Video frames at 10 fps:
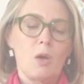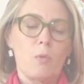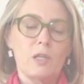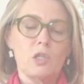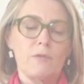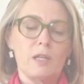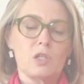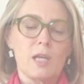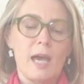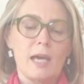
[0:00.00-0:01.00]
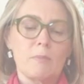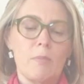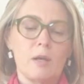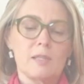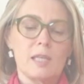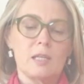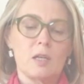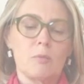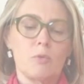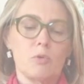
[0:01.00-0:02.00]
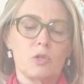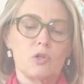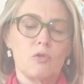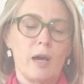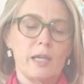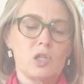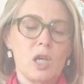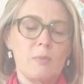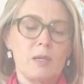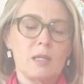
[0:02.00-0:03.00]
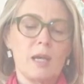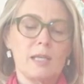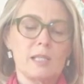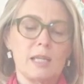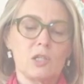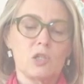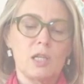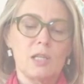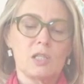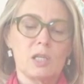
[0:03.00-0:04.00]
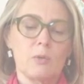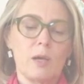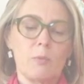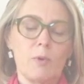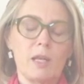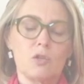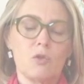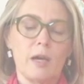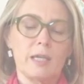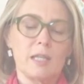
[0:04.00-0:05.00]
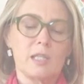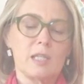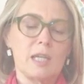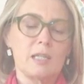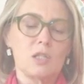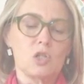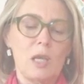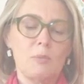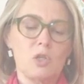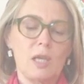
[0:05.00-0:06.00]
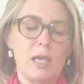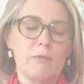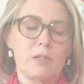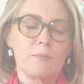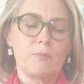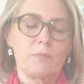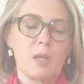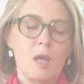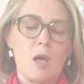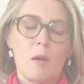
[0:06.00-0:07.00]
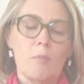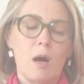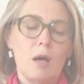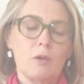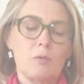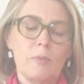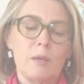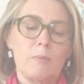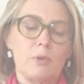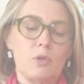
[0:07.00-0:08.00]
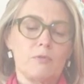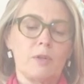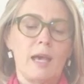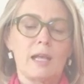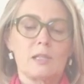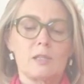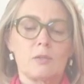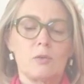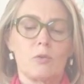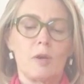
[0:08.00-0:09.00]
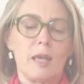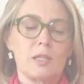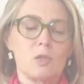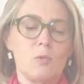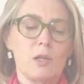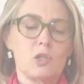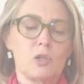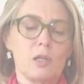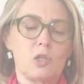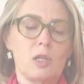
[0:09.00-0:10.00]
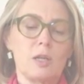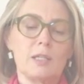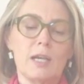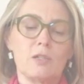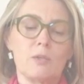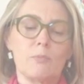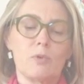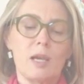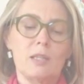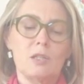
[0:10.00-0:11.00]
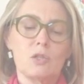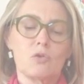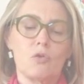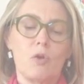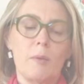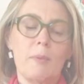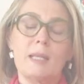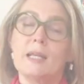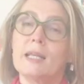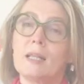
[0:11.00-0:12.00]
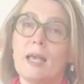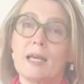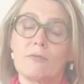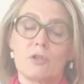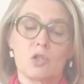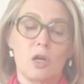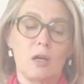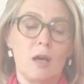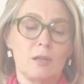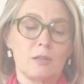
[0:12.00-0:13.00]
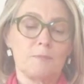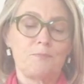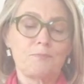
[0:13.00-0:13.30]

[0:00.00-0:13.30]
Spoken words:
When she finished a hat, Ma set it on a board to dry, shaping it nicely as she did so, and when it dried, it stayed in the shape she gave it. Ma could make beautiful hats. Laura liked to watch her, and she learned how to braid the straw and made a little hat for Charlotte.